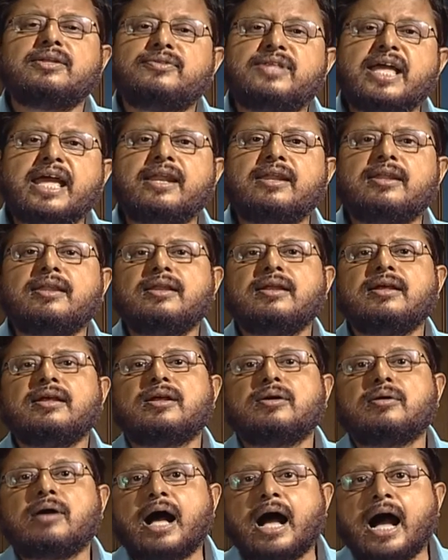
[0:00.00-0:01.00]
then
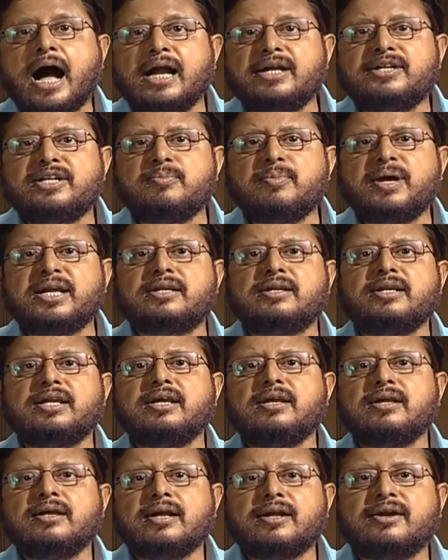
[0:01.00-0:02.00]

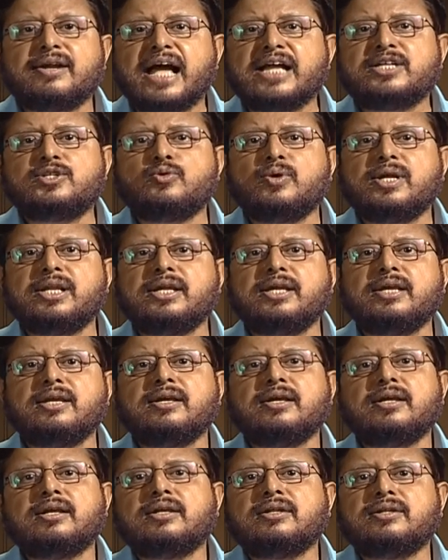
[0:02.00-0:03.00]
ultimately,
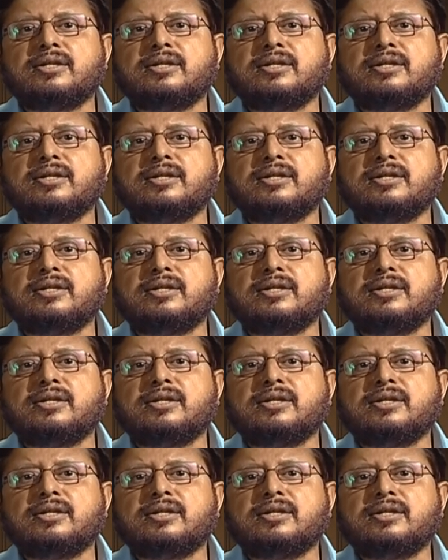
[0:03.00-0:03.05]
gradually,